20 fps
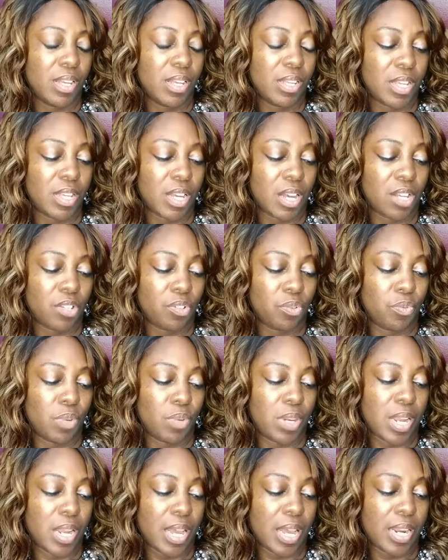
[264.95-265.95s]
Y'all do
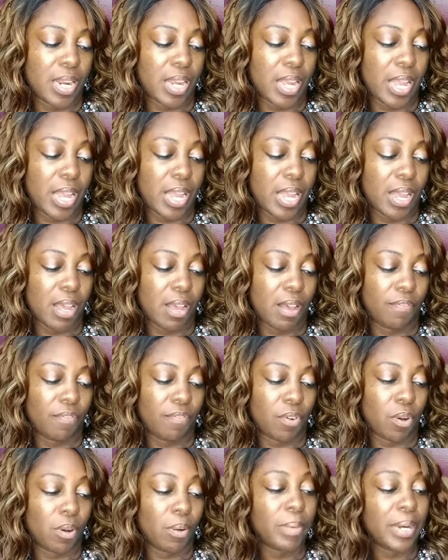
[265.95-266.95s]
not have
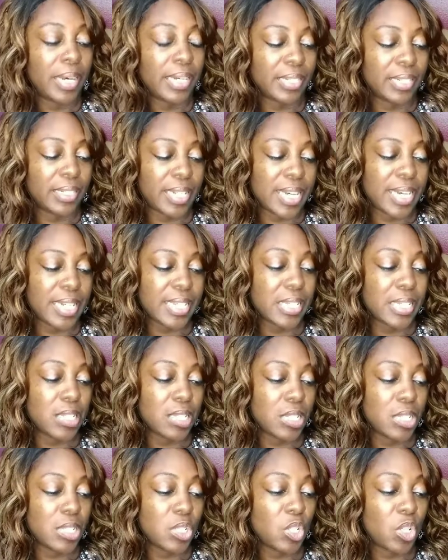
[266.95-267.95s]
on my
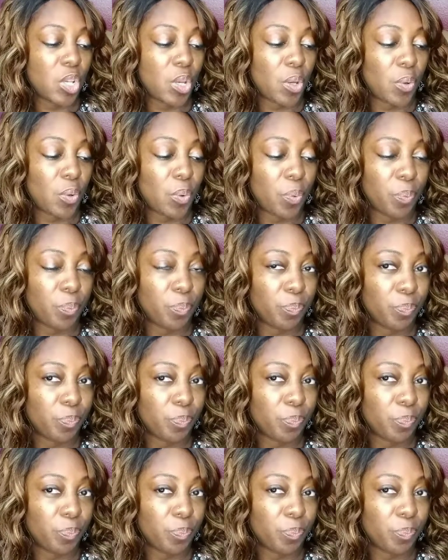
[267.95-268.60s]
glasses, so